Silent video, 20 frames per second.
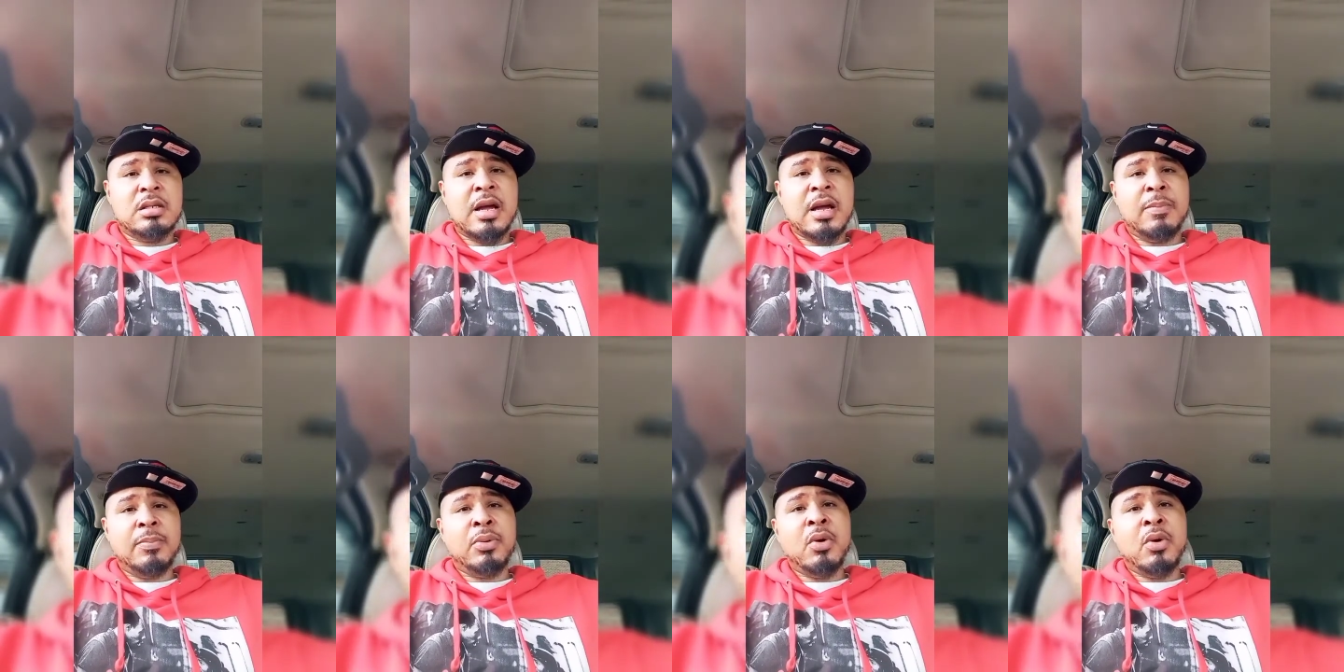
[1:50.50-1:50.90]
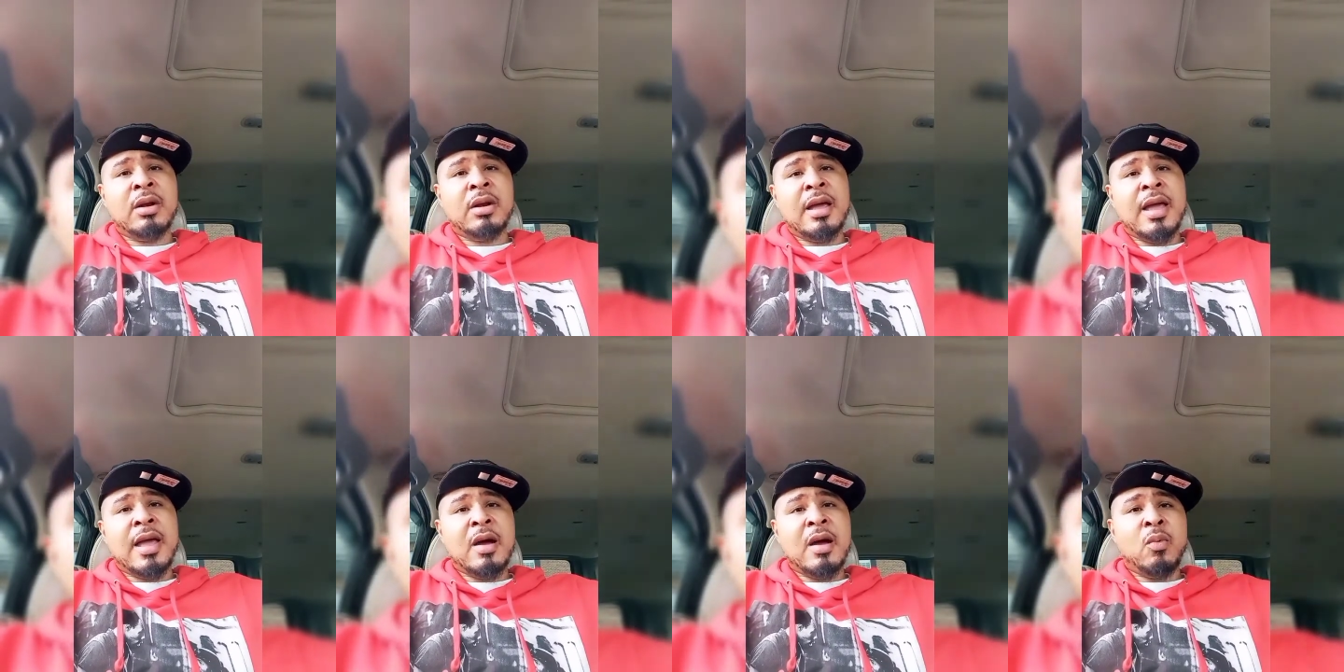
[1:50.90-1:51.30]
that
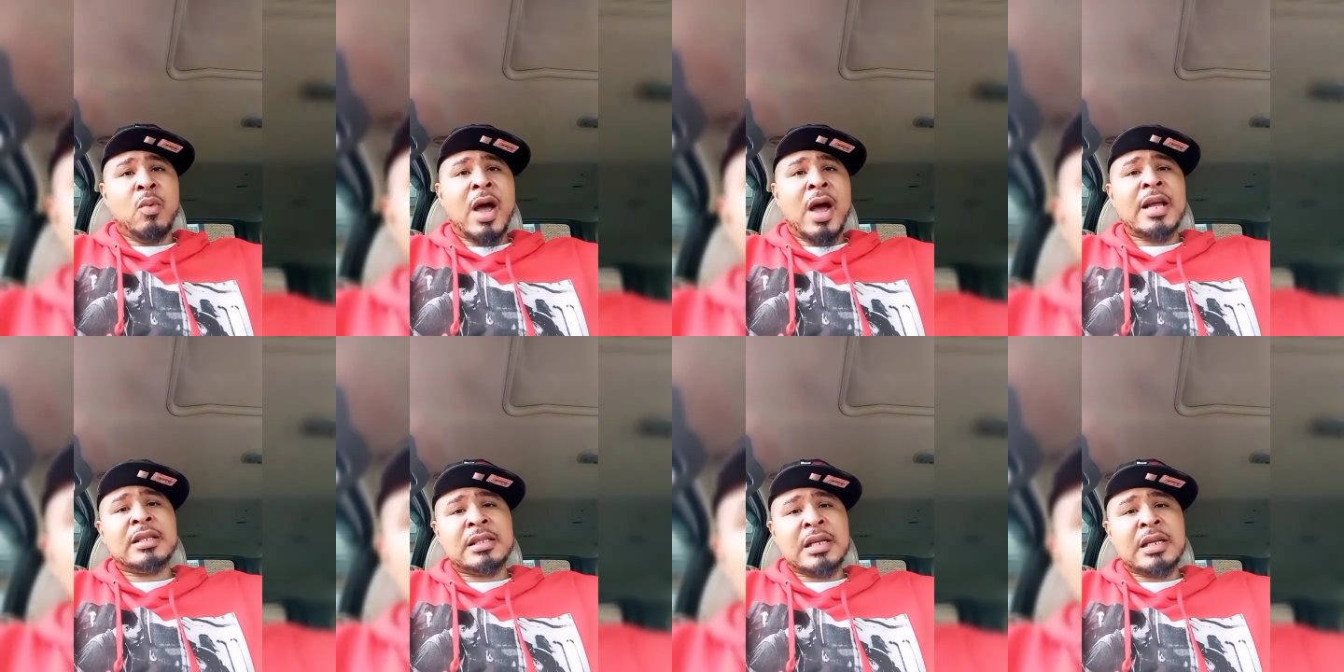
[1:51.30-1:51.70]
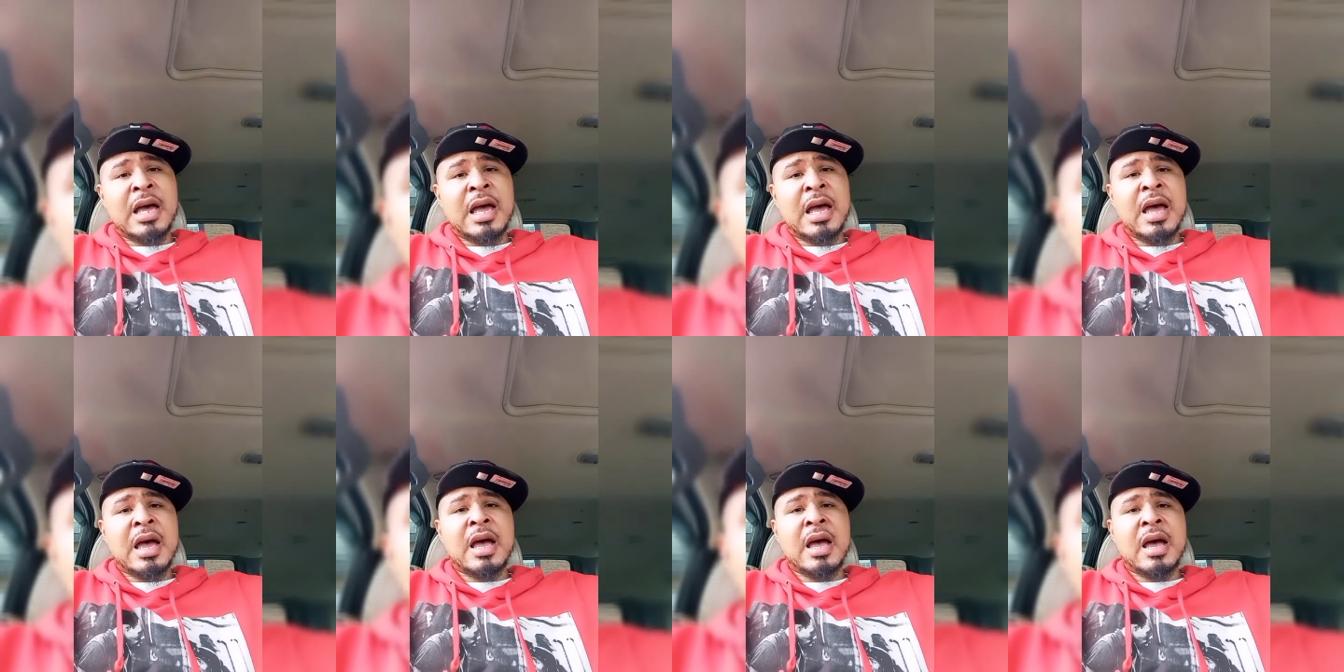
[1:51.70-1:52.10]
Portland had,
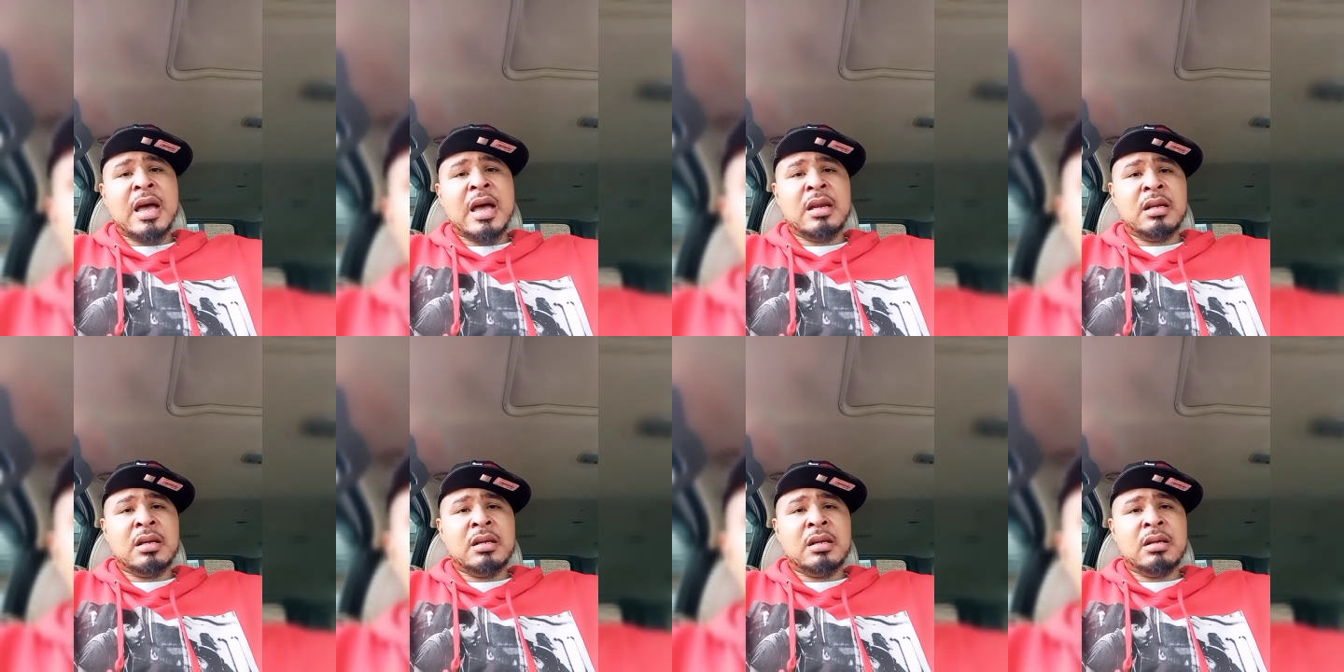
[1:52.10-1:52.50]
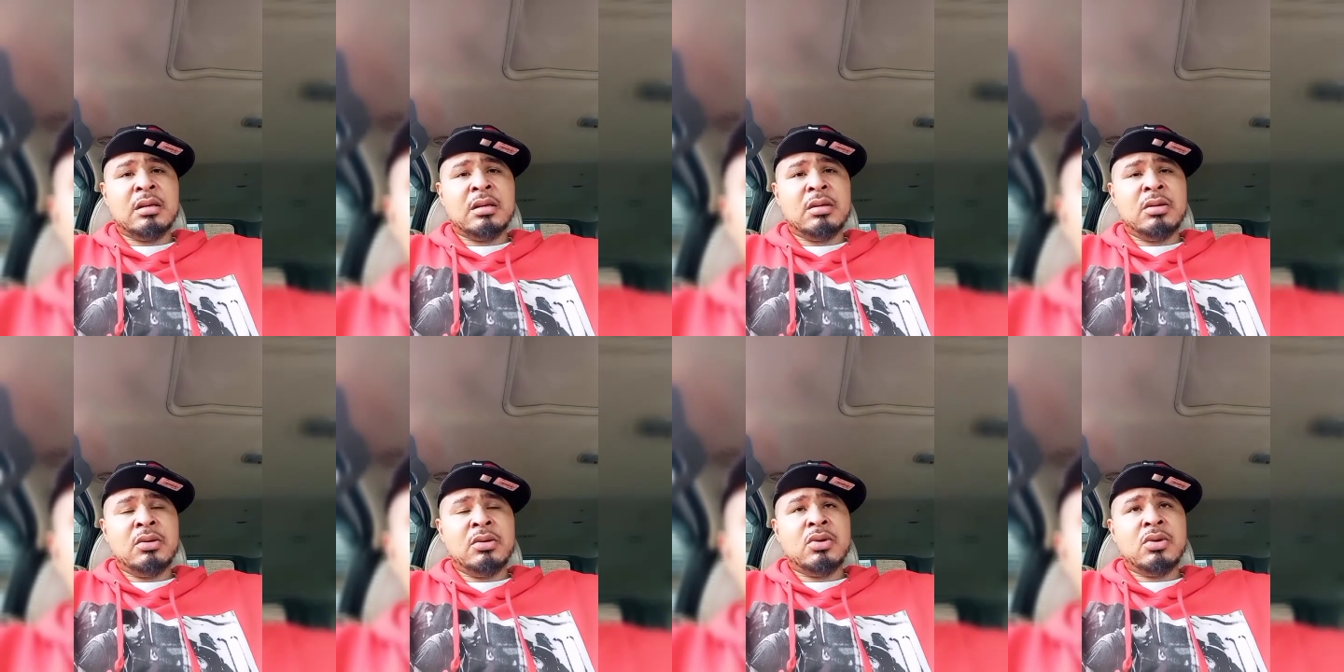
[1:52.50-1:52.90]
Whiteside
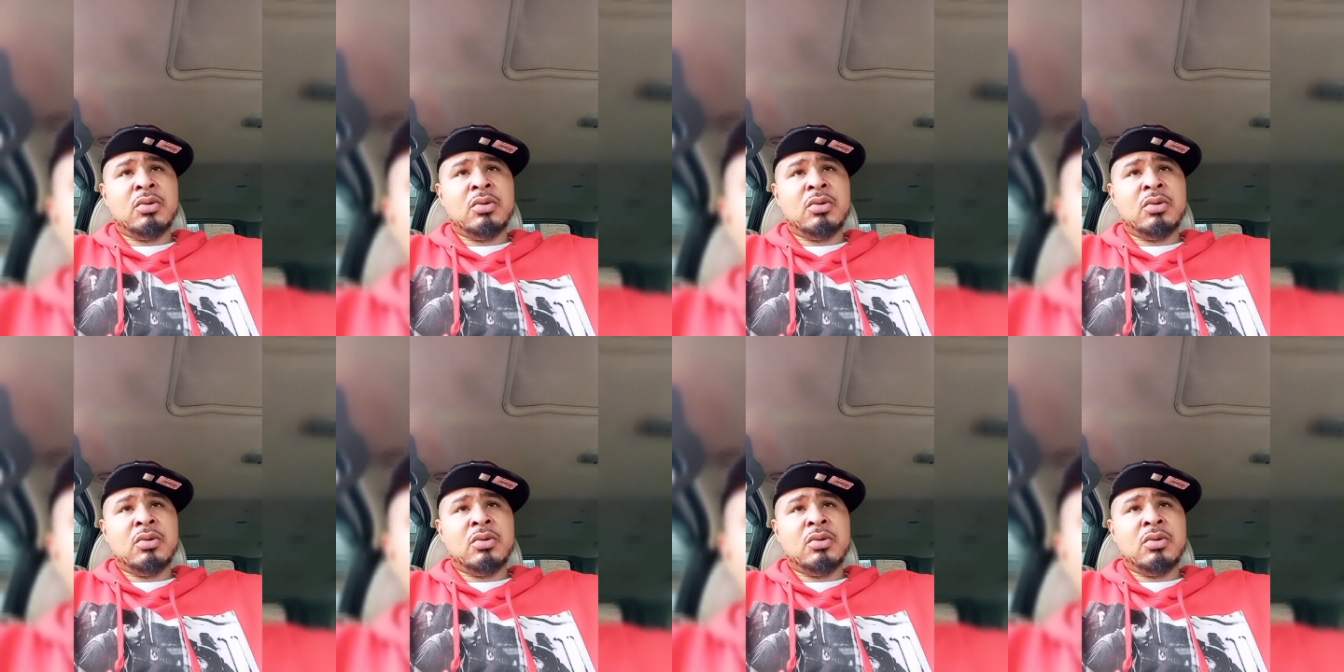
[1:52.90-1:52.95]
and